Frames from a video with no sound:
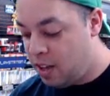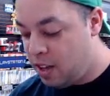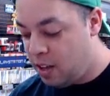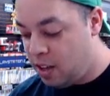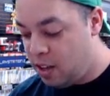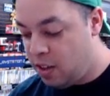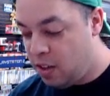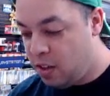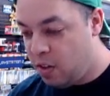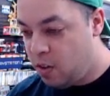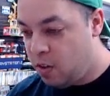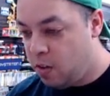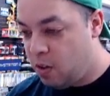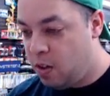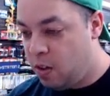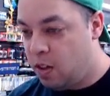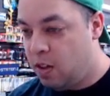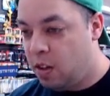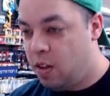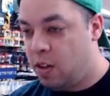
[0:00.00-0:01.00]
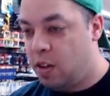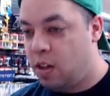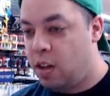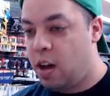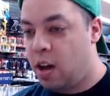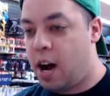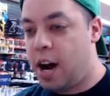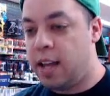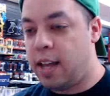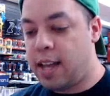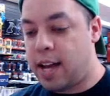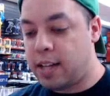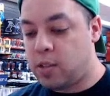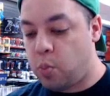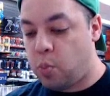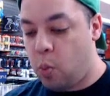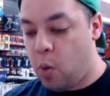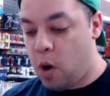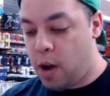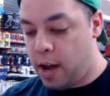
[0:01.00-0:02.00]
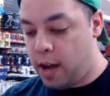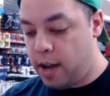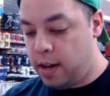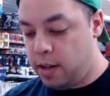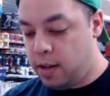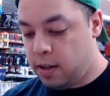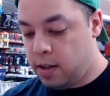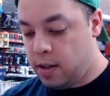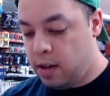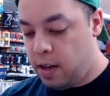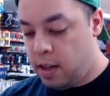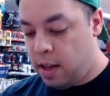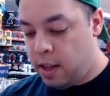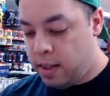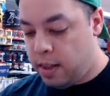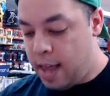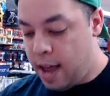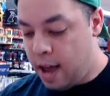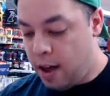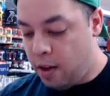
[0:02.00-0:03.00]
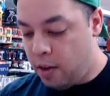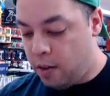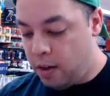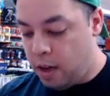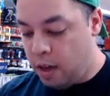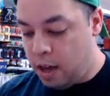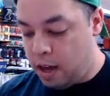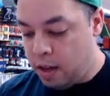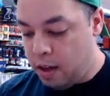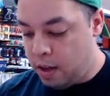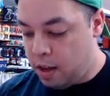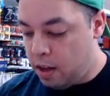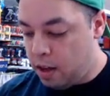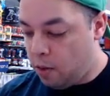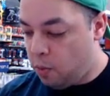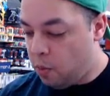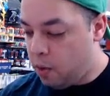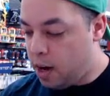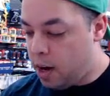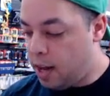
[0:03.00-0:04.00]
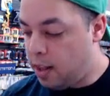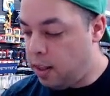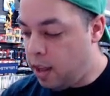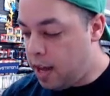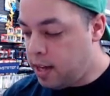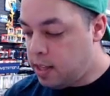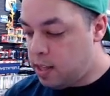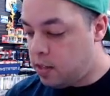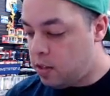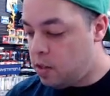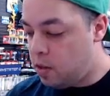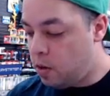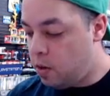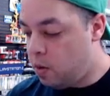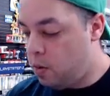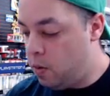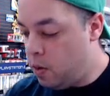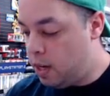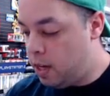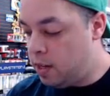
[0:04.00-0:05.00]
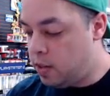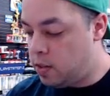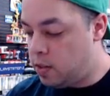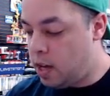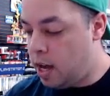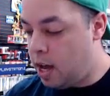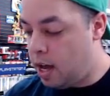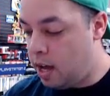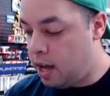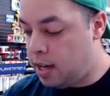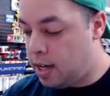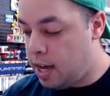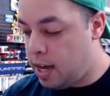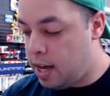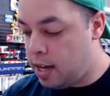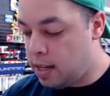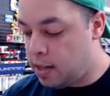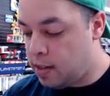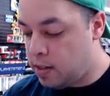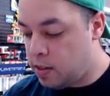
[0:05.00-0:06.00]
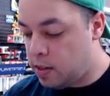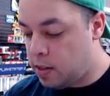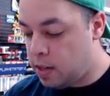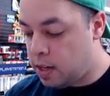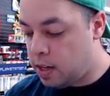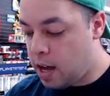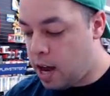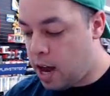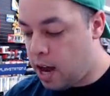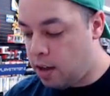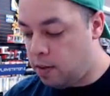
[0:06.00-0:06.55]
All right, that's 1. Now, what I'd like to do is get it kind of